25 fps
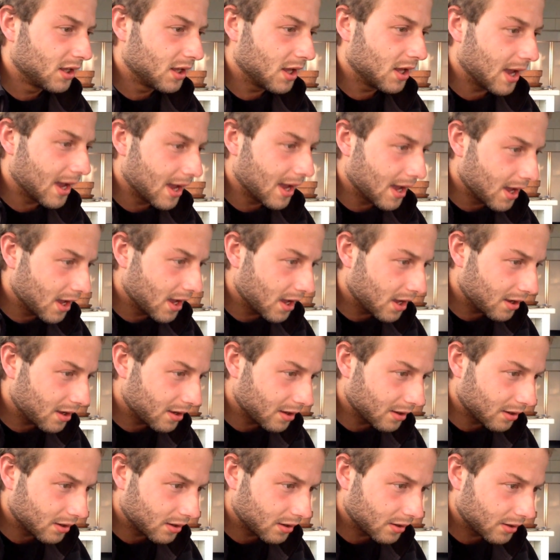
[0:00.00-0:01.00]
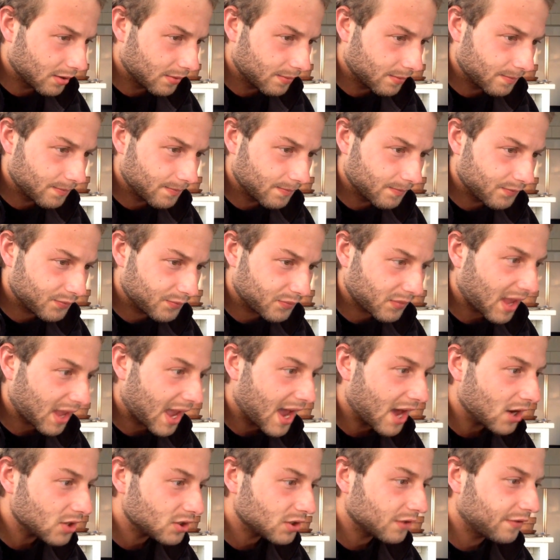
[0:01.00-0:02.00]
Um,
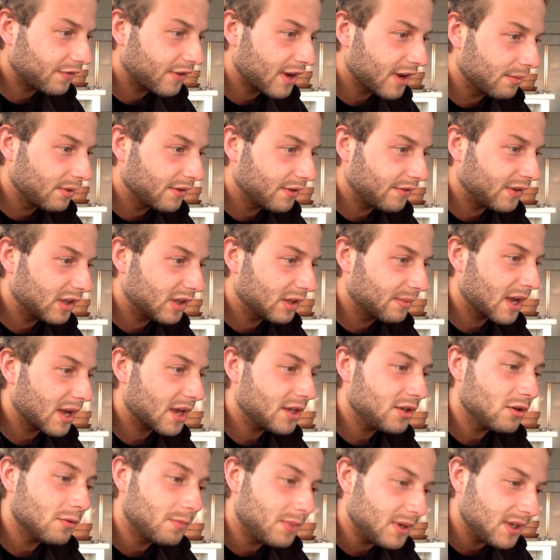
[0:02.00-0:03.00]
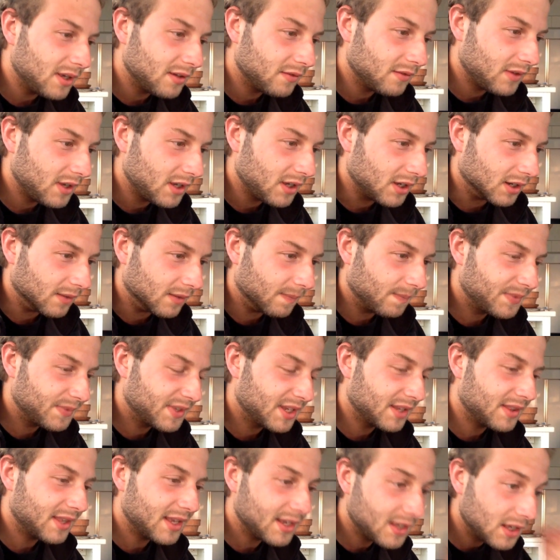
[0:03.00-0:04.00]
how does your family feel about you being vegan?
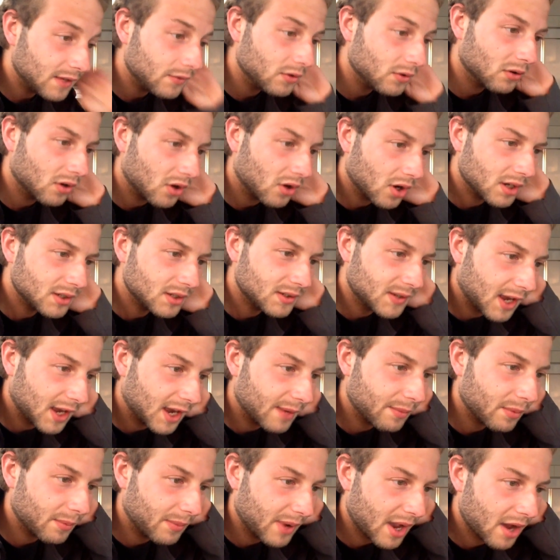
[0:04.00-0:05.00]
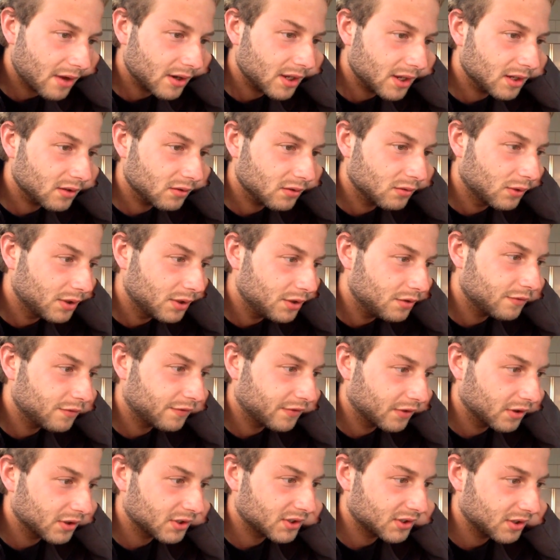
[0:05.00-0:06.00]
Did they give you a hard time about it when you
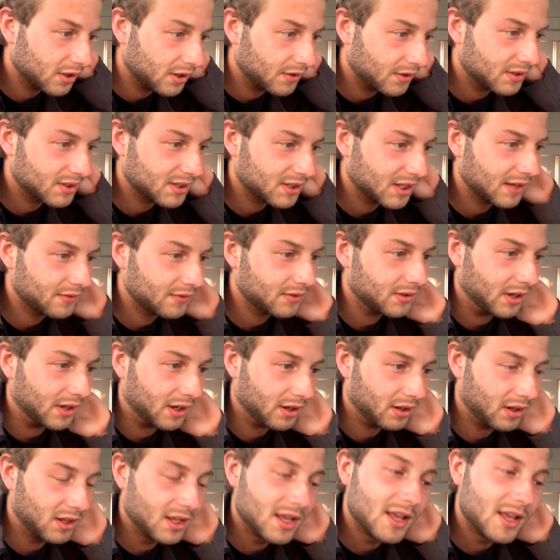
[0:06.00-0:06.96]
first started this lifestyle?